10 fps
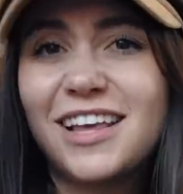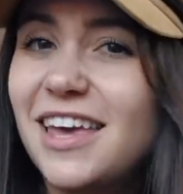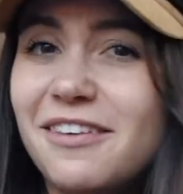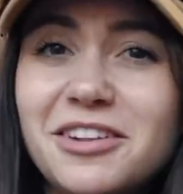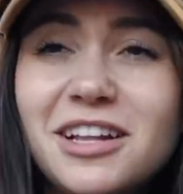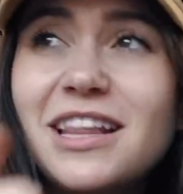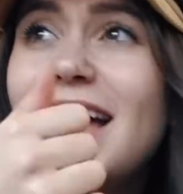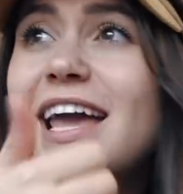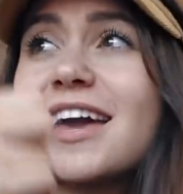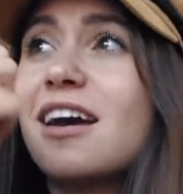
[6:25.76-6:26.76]
Give it a
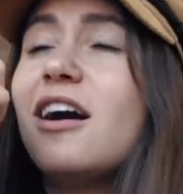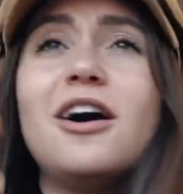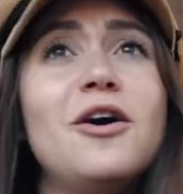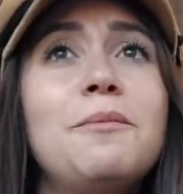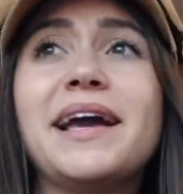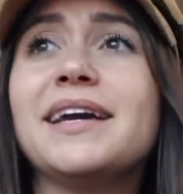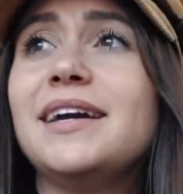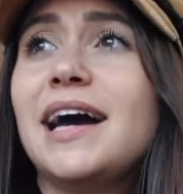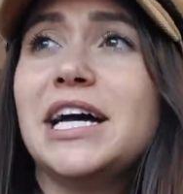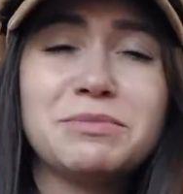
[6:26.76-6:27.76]
like. Oh my
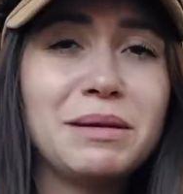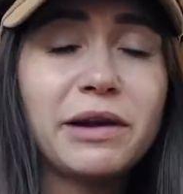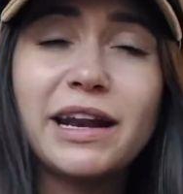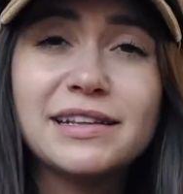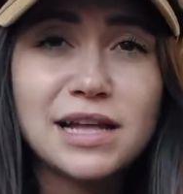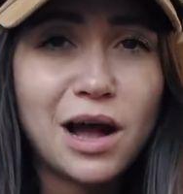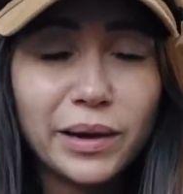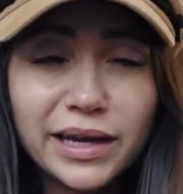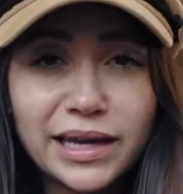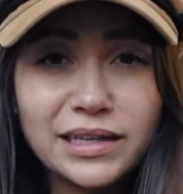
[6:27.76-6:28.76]
gosh, my brain is not
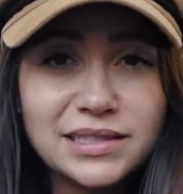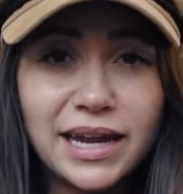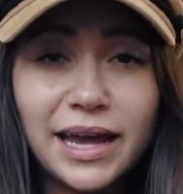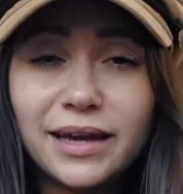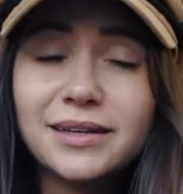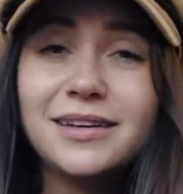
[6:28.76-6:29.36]
working today.